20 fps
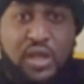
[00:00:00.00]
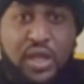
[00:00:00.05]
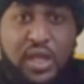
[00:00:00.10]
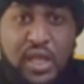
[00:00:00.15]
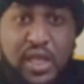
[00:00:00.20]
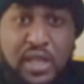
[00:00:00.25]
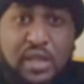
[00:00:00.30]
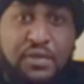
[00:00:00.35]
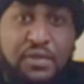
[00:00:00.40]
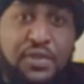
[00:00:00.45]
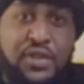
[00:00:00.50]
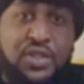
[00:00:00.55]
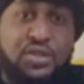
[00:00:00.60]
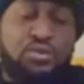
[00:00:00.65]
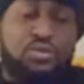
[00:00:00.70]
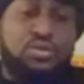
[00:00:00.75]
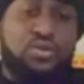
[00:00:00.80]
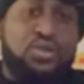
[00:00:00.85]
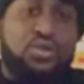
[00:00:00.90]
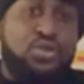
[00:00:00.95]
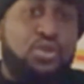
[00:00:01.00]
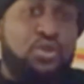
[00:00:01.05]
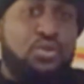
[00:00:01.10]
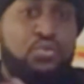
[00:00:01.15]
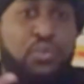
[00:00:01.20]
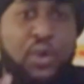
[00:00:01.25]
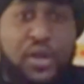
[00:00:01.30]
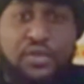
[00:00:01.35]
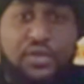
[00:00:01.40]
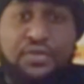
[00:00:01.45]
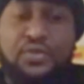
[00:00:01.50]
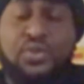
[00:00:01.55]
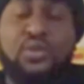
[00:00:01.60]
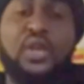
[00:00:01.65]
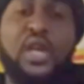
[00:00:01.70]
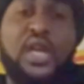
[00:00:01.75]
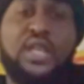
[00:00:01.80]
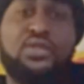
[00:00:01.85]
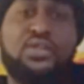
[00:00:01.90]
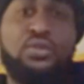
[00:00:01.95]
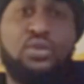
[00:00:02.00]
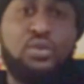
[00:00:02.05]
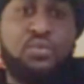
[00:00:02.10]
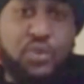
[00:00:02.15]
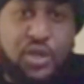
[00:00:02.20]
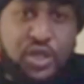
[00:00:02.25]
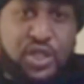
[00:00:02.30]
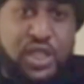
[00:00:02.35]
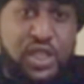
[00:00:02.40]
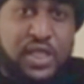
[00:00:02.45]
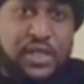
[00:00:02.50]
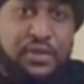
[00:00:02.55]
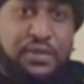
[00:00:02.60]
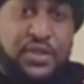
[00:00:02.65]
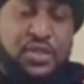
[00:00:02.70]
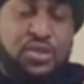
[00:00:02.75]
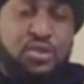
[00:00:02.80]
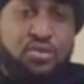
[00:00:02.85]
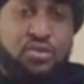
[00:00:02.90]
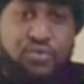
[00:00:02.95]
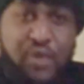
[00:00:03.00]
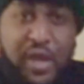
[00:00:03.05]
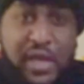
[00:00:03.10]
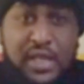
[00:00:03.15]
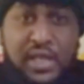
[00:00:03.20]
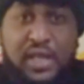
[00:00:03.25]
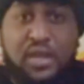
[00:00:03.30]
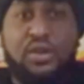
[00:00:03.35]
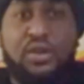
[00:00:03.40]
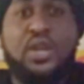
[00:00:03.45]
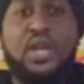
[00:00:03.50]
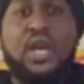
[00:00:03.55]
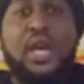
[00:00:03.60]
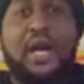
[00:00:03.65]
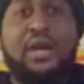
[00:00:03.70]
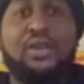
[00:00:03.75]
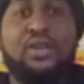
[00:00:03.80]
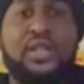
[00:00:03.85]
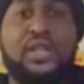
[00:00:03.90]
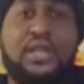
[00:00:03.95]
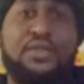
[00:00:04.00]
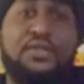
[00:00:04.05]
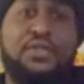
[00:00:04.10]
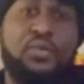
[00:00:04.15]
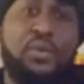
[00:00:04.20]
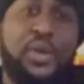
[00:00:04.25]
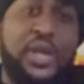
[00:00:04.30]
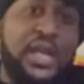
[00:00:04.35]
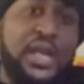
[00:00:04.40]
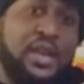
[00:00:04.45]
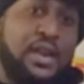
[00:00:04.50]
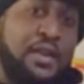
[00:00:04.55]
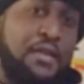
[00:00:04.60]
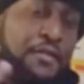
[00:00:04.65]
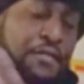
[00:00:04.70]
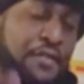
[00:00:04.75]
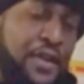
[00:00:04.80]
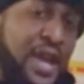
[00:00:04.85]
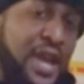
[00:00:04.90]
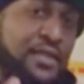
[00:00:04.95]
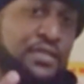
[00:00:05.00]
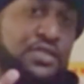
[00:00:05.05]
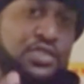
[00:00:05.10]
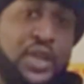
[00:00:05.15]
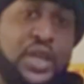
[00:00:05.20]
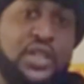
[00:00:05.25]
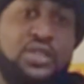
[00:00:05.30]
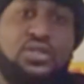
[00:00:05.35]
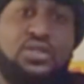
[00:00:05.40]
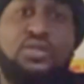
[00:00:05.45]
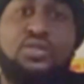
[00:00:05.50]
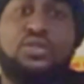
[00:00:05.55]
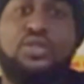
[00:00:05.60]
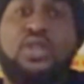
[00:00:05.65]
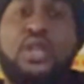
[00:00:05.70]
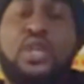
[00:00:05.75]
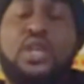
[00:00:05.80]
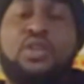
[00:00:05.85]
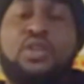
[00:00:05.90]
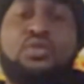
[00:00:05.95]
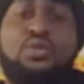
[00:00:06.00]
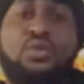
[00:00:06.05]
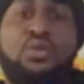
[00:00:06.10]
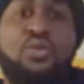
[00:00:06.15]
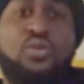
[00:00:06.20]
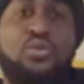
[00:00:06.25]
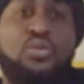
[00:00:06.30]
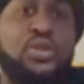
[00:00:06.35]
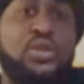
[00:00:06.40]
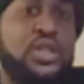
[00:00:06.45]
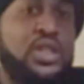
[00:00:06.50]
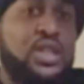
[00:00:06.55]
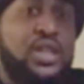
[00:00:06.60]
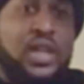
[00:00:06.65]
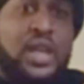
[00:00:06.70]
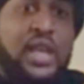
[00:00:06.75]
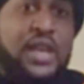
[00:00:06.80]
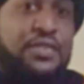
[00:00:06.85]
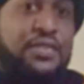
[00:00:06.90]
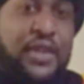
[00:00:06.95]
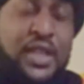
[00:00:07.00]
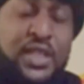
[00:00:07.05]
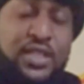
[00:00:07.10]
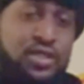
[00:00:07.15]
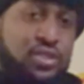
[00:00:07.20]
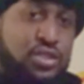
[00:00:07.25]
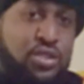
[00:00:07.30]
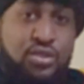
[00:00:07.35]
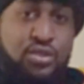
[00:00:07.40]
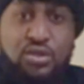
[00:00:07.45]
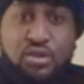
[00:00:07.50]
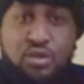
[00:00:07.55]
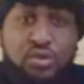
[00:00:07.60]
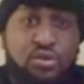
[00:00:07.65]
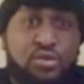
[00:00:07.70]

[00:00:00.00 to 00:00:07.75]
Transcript: individuals, to one of you guys who are watching this video right now. I'm going to give away five tracksuits. So if that's to you,